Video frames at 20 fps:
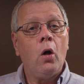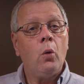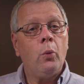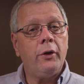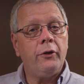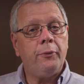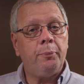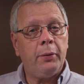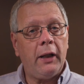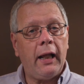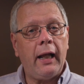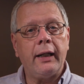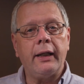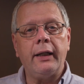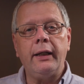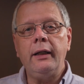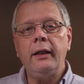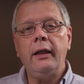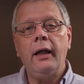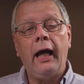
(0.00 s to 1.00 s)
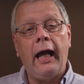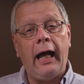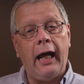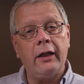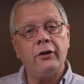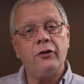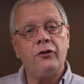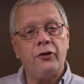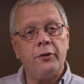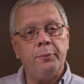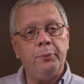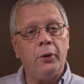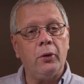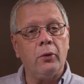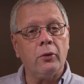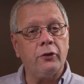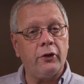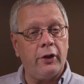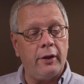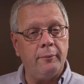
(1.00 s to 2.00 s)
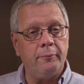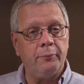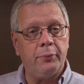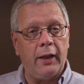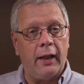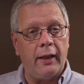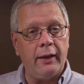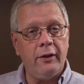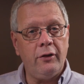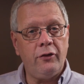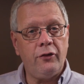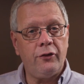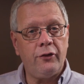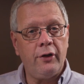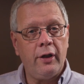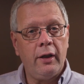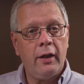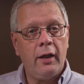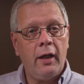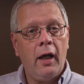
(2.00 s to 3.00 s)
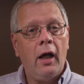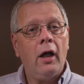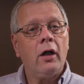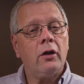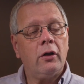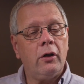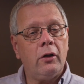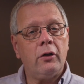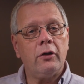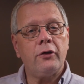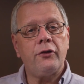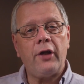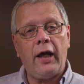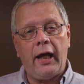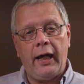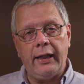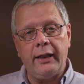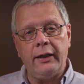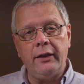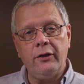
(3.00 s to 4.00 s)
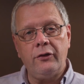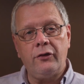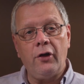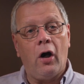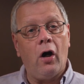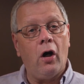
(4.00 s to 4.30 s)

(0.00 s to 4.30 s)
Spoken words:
With planning and support in place, Clause 8,